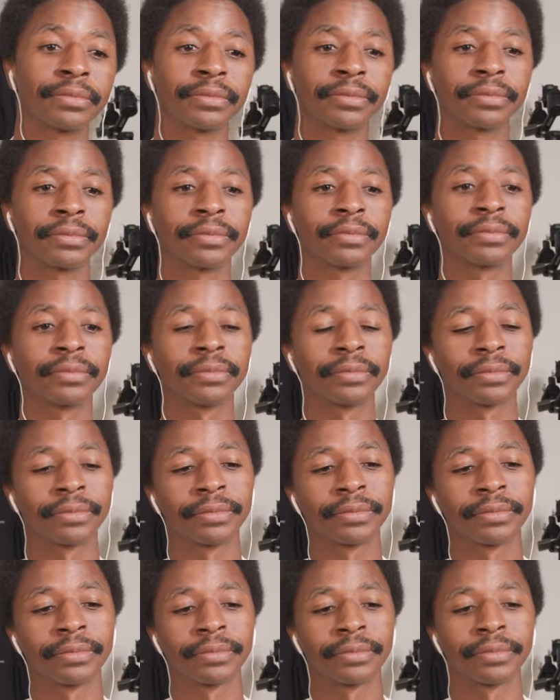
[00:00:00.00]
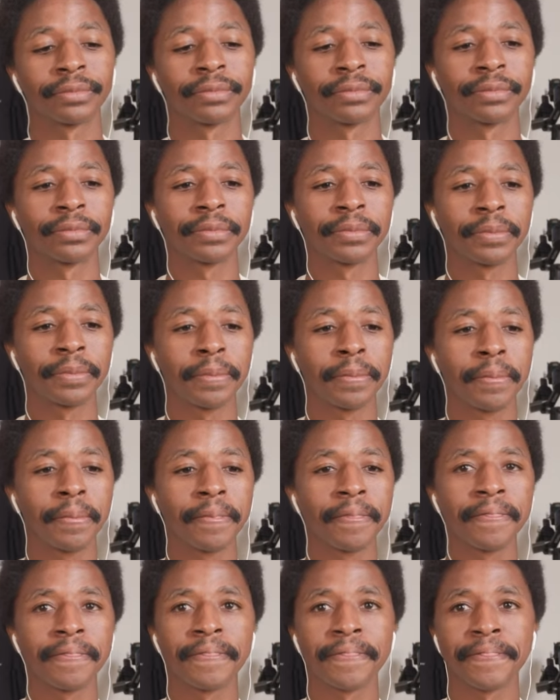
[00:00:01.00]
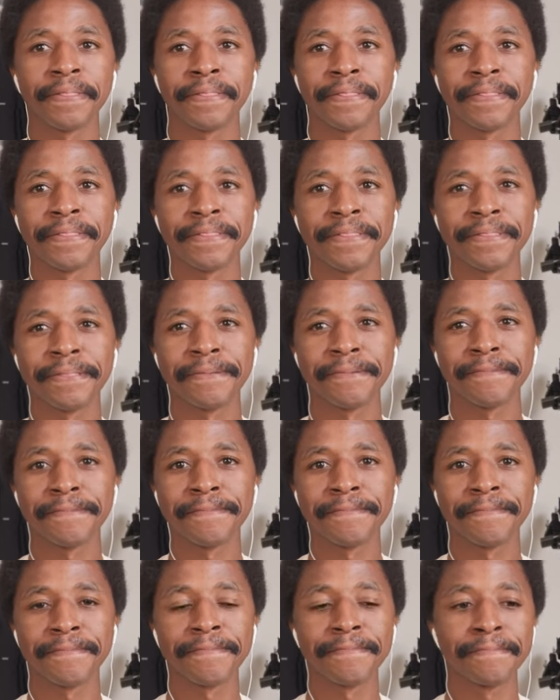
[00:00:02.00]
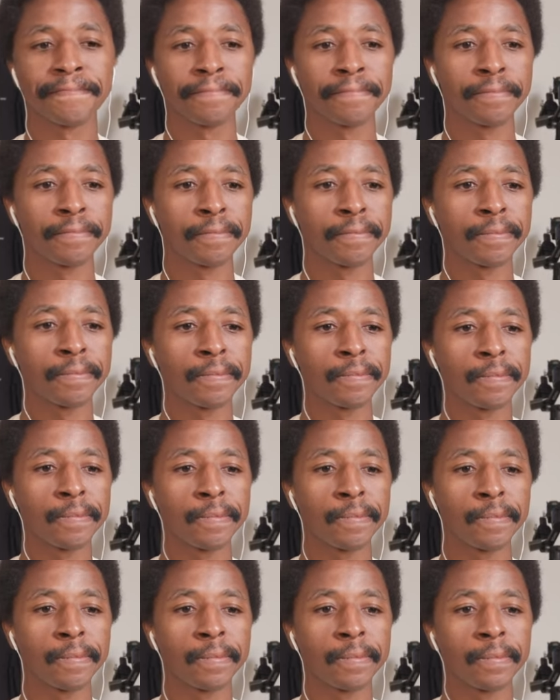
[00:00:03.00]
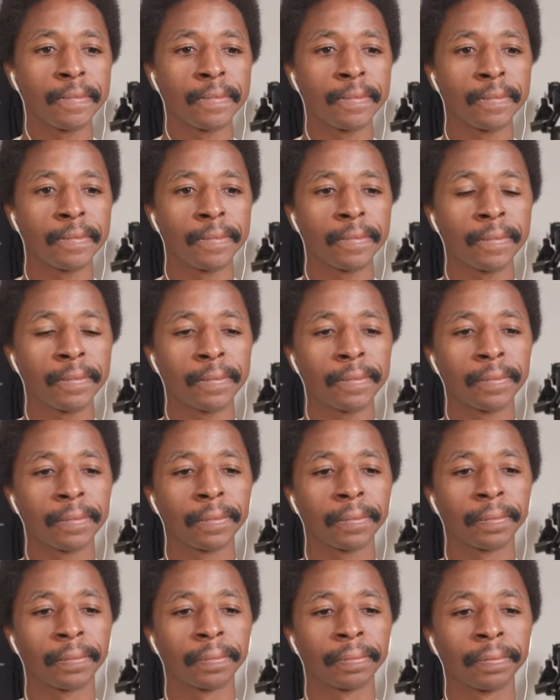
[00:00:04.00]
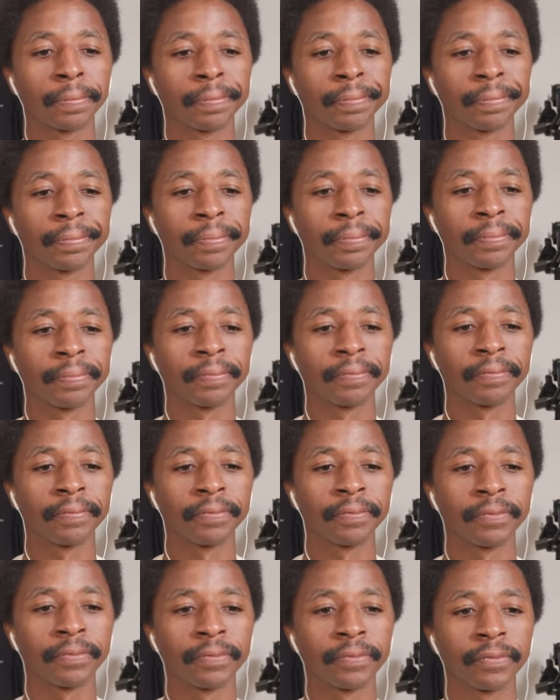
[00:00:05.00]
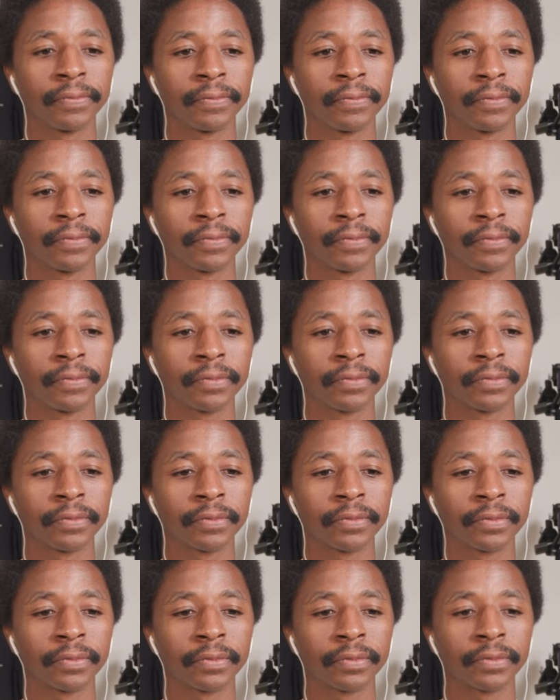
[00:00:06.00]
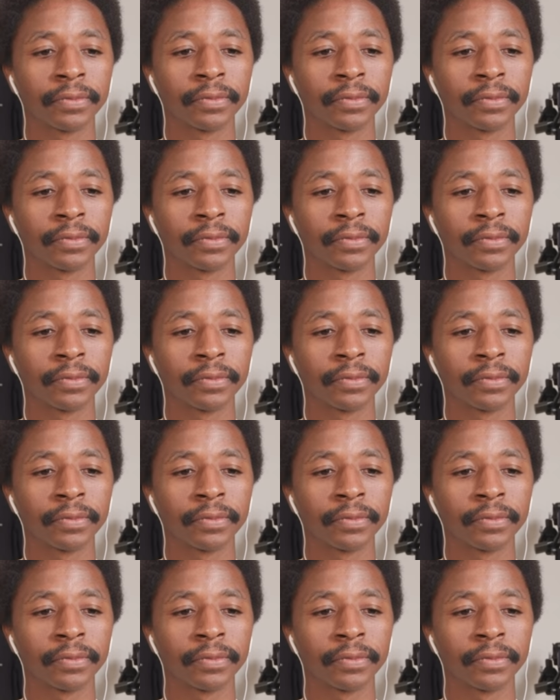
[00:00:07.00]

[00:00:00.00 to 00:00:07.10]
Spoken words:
This person isn't speaking.